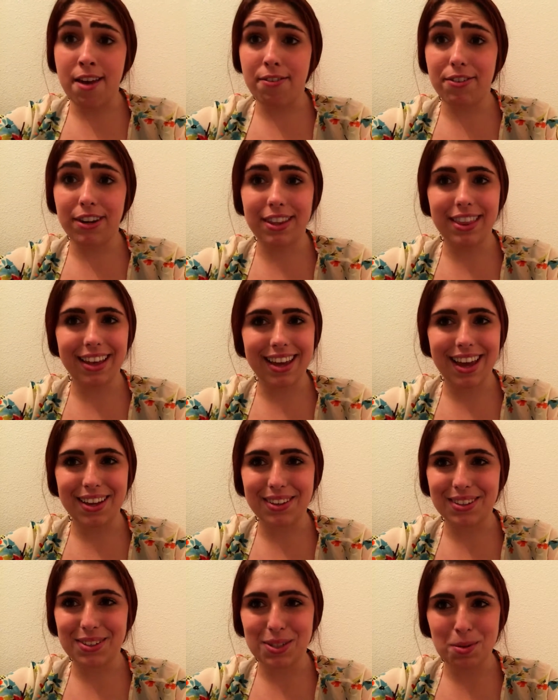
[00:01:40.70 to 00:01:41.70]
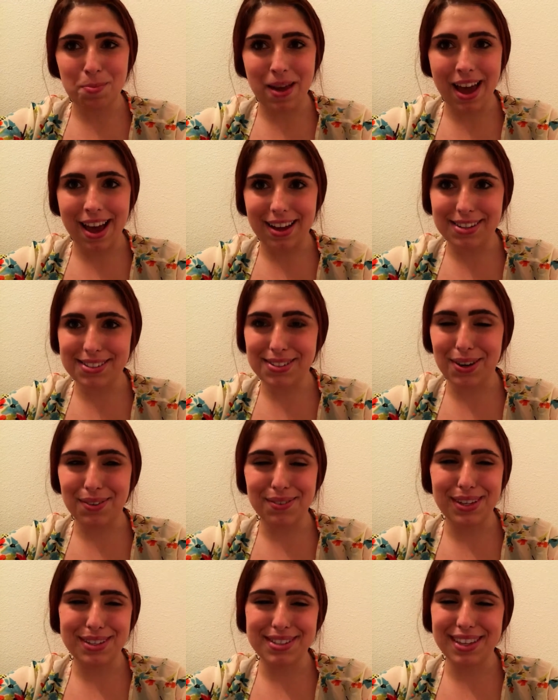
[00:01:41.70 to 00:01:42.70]
everything I could to pass.
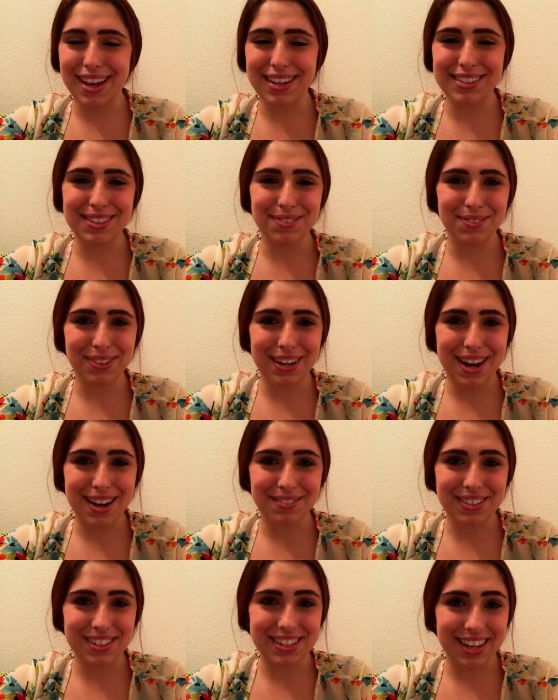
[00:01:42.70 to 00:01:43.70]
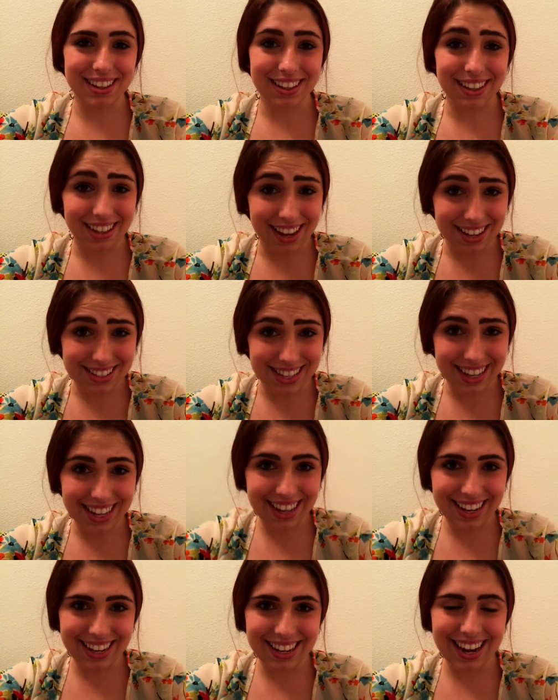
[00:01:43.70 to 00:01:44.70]
Obviously, I didn't want to have to take the class
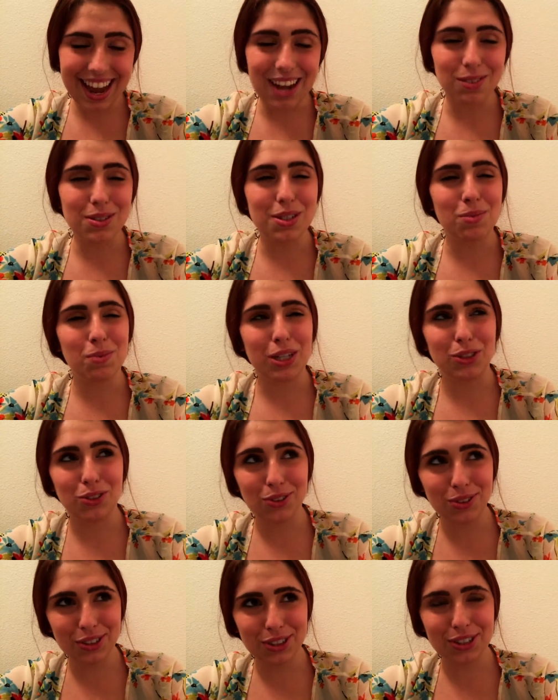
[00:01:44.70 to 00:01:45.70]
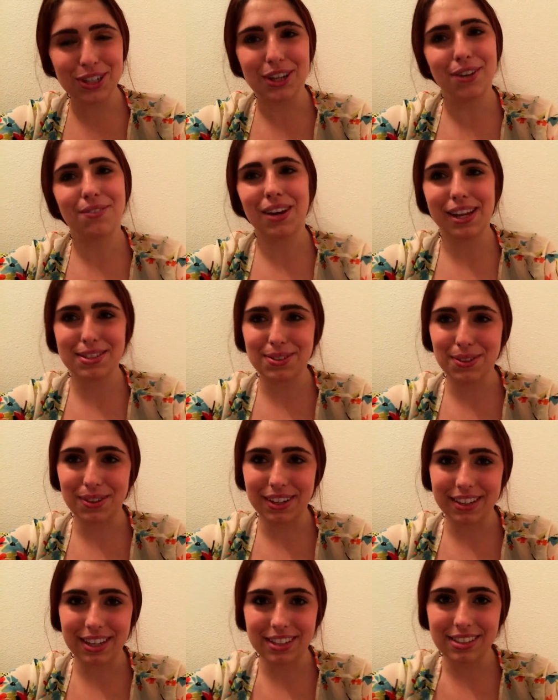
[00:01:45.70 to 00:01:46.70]
again. I was in my junior year of high
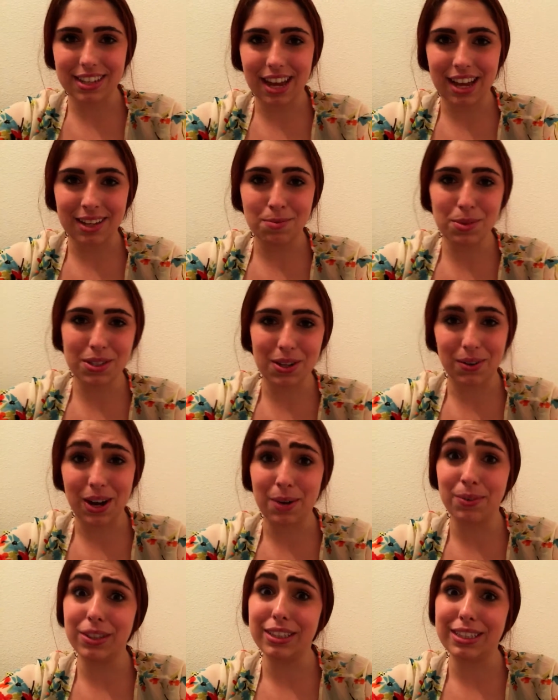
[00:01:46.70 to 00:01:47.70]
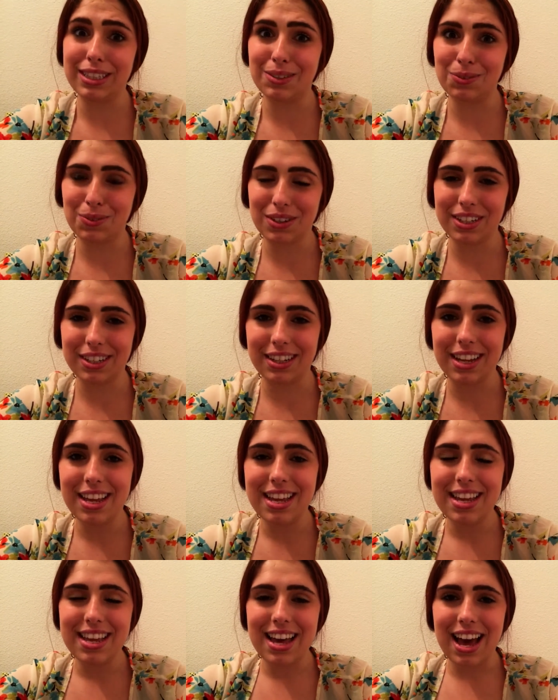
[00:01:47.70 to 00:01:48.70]
school at that time, so I really didn't want to
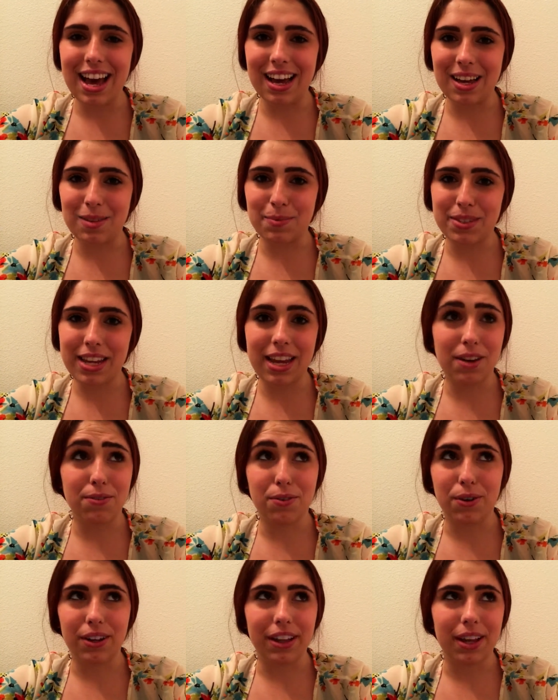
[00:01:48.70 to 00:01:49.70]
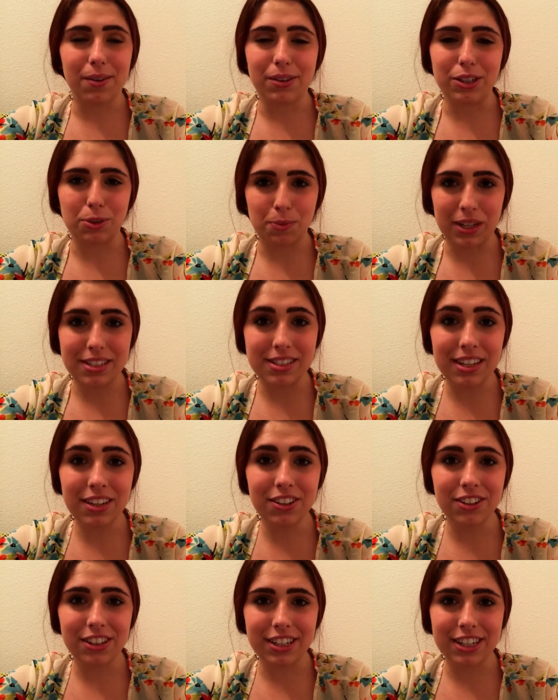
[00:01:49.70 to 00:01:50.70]
um, take a foreign language my
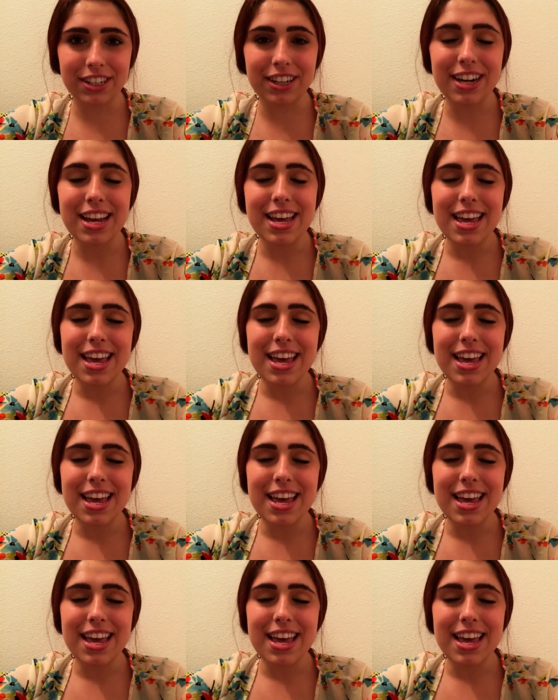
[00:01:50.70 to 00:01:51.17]
senior year.